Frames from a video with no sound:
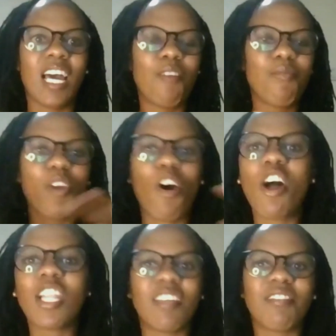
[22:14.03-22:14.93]

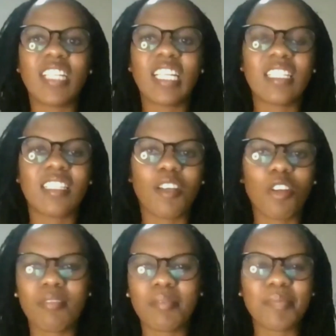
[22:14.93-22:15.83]
All the
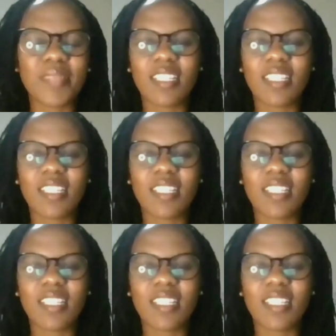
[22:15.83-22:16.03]
village,